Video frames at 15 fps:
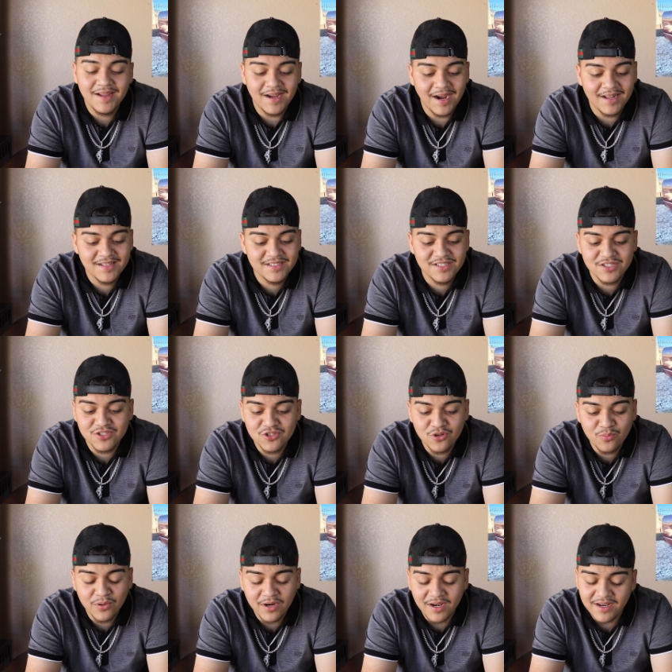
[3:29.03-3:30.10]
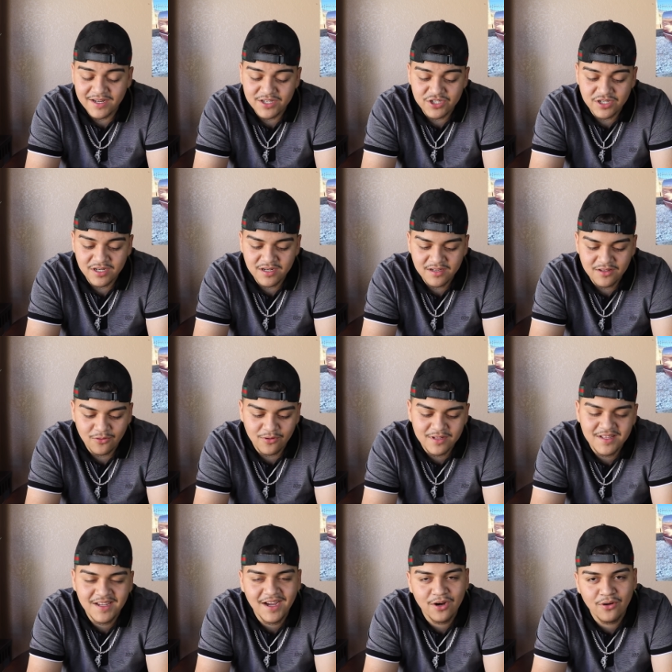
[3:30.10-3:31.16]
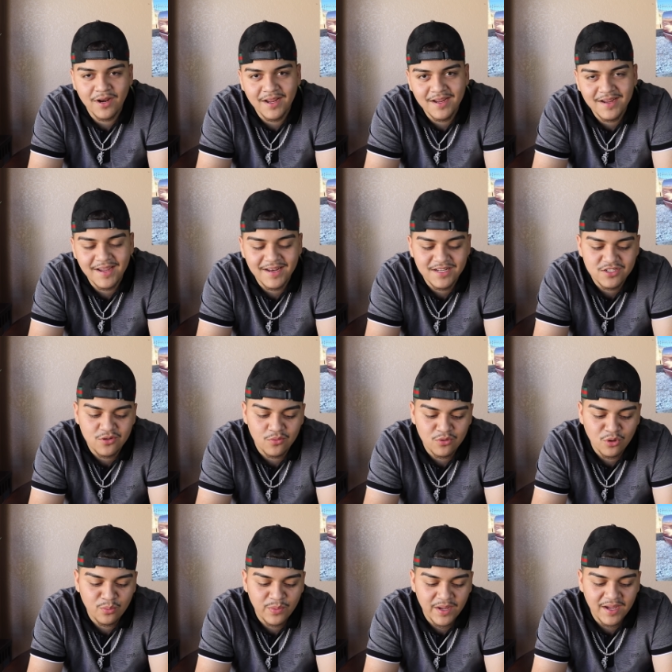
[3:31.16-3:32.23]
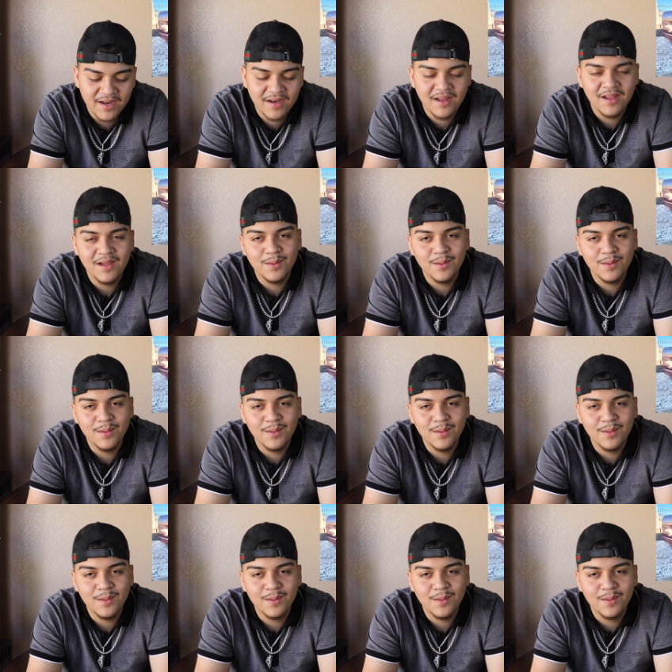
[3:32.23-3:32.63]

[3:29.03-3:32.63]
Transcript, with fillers: And it's a super clean truck. The one thing I don't like again is the roll pan.